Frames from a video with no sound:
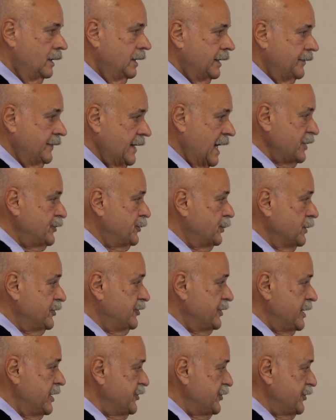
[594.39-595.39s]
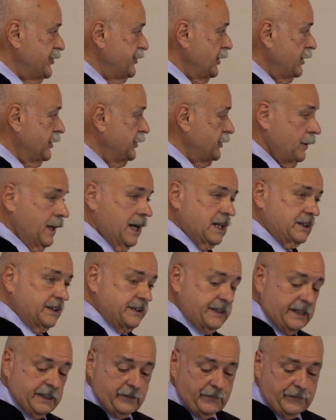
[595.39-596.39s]
And that's when Jesus turned around
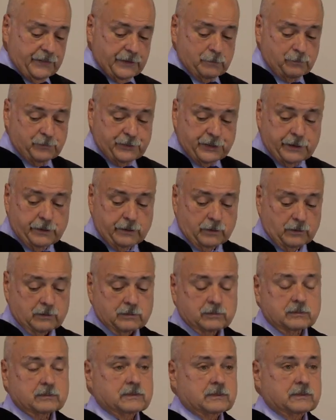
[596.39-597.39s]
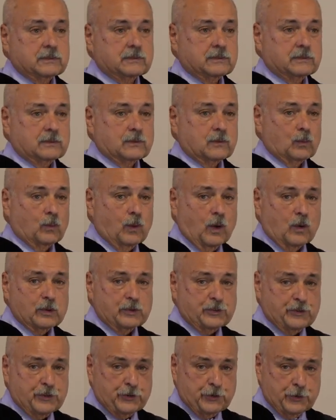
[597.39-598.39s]
and nailed them too. Woe
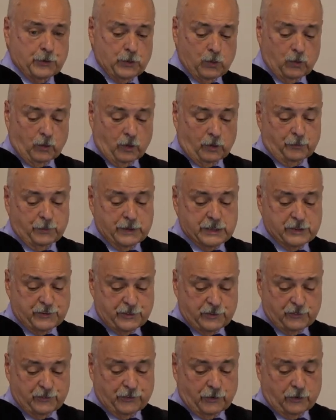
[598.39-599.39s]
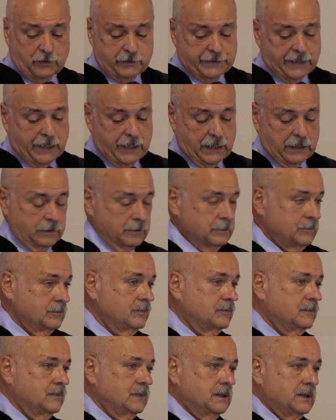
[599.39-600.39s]
to you who are rich and full now.
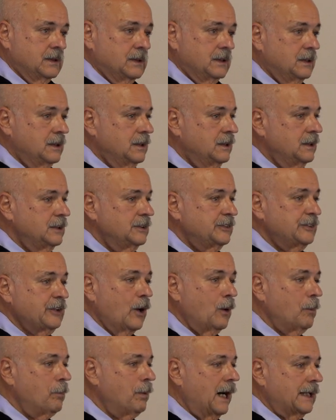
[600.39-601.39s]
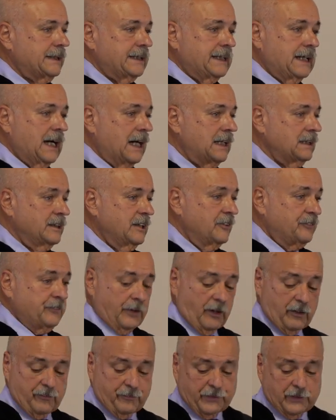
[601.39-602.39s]
Nobody got left
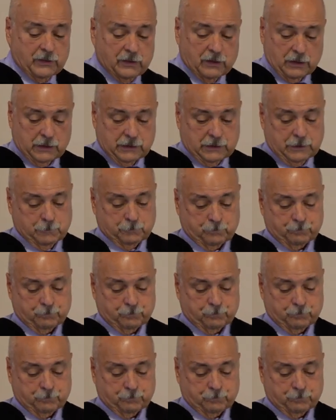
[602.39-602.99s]
off the hook.